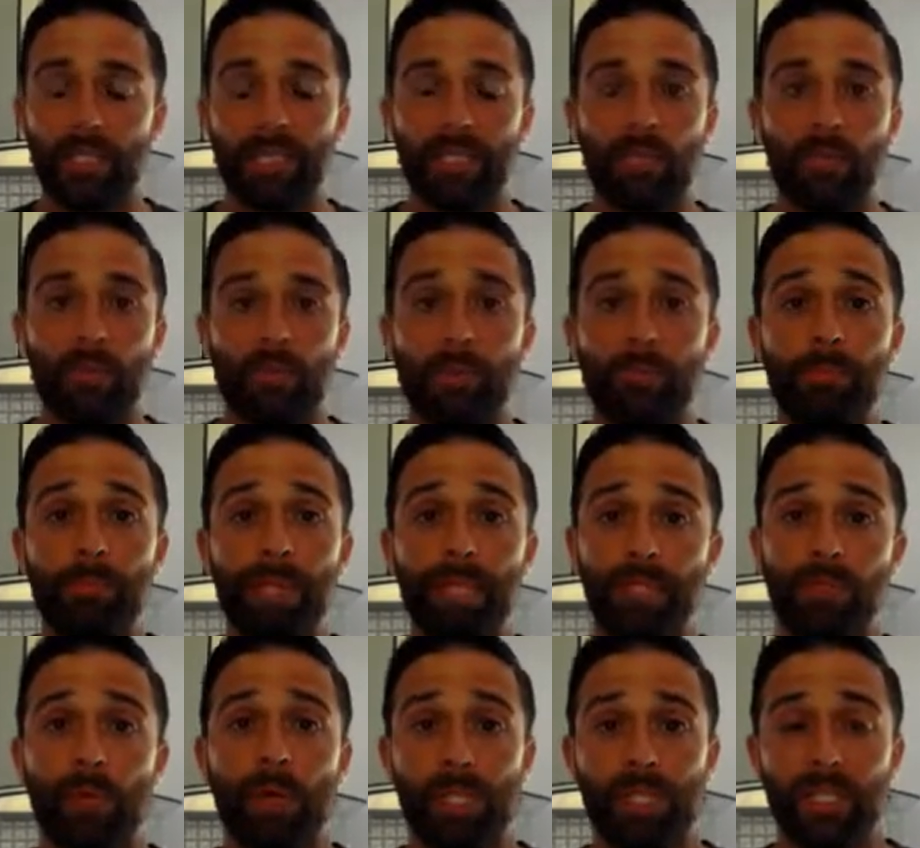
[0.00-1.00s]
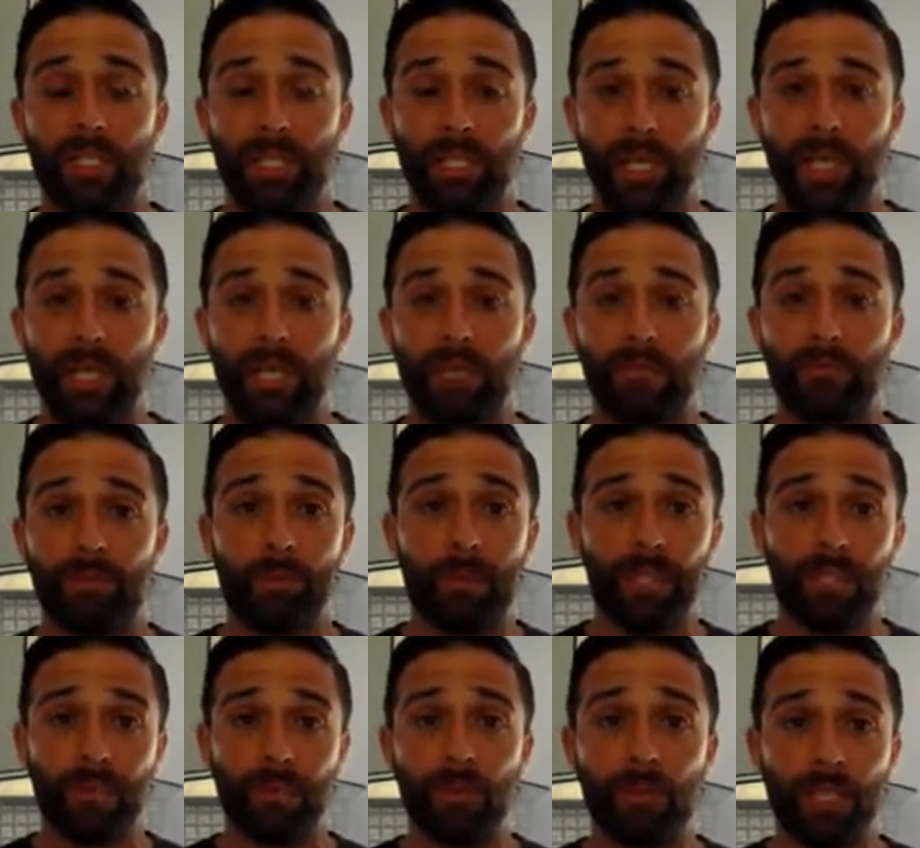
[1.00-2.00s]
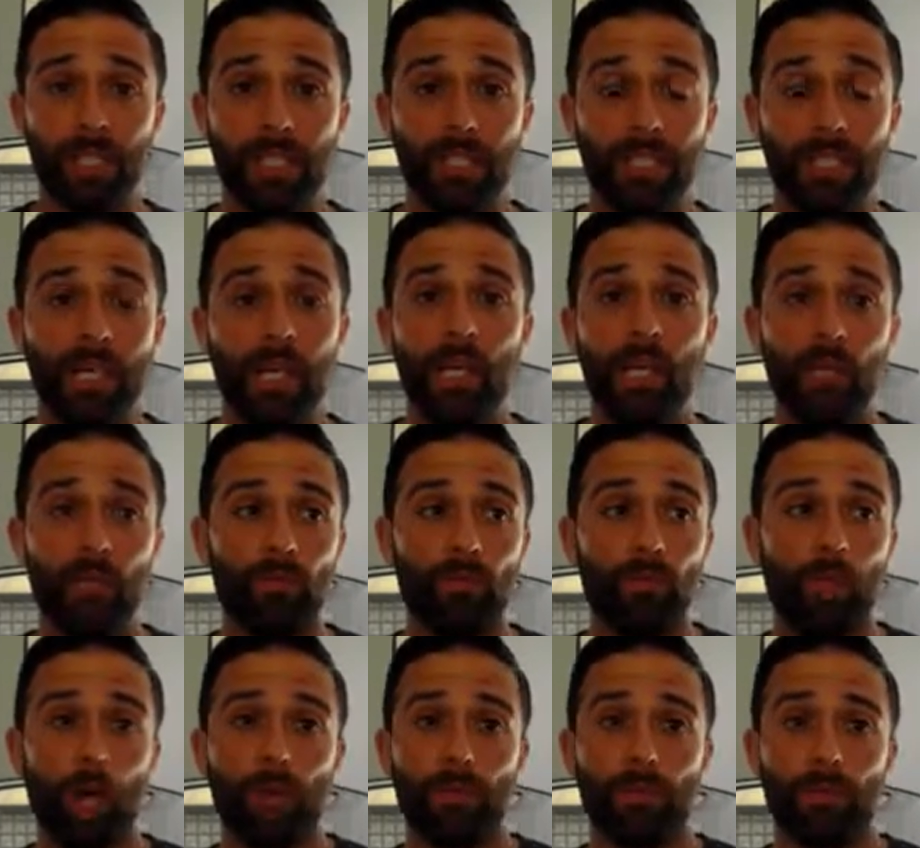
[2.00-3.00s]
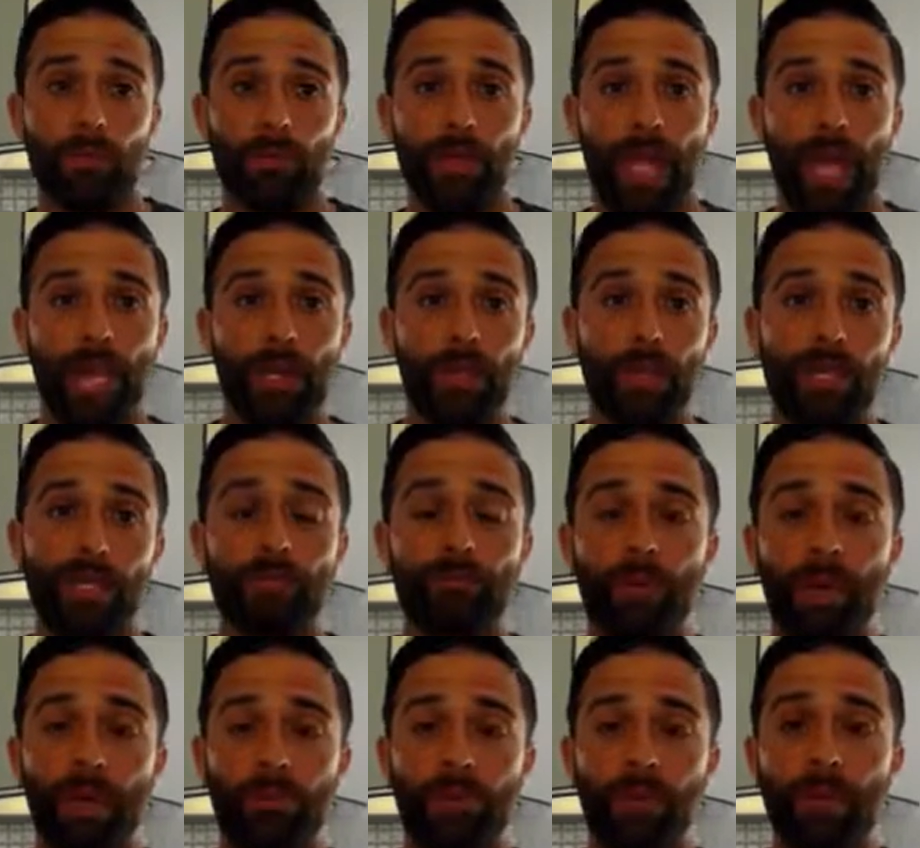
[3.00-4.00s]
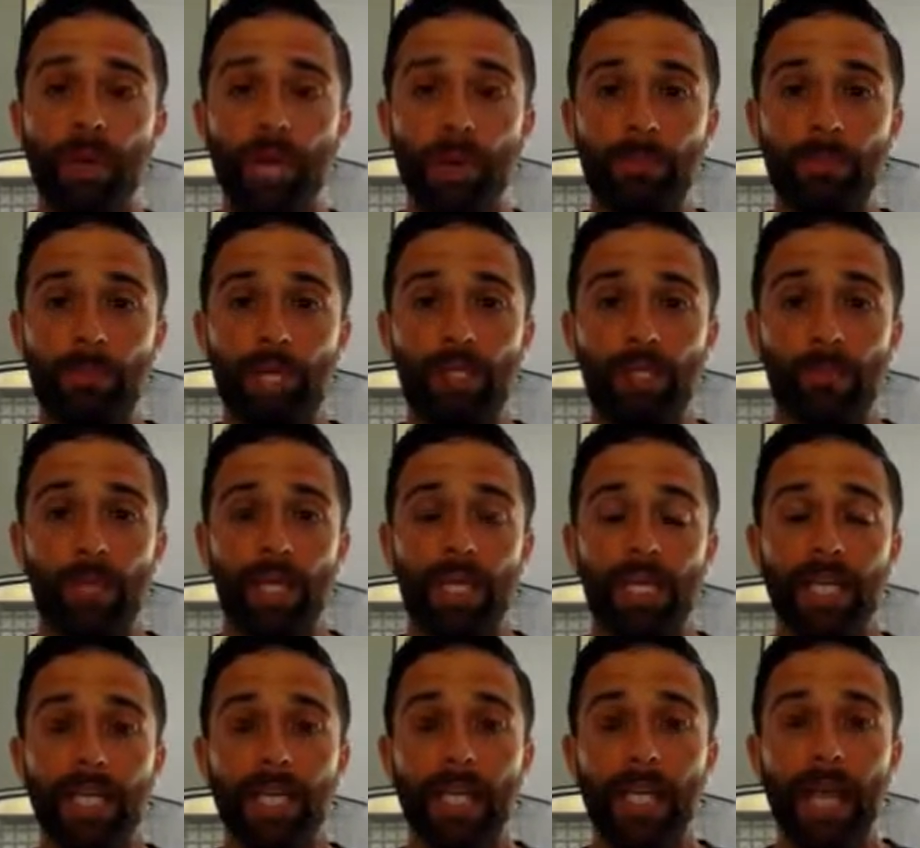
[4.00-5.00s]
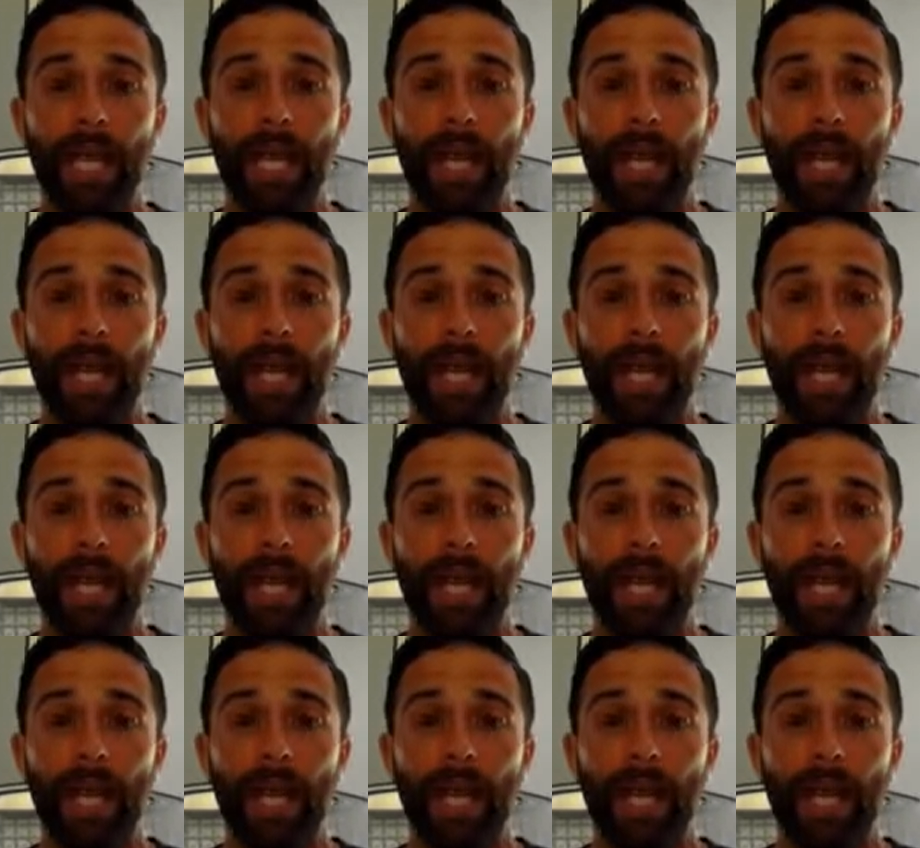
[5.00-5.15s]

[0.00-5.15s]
This is one of the biggest questions I get from my students who've gone through the AMS profit pipeline training,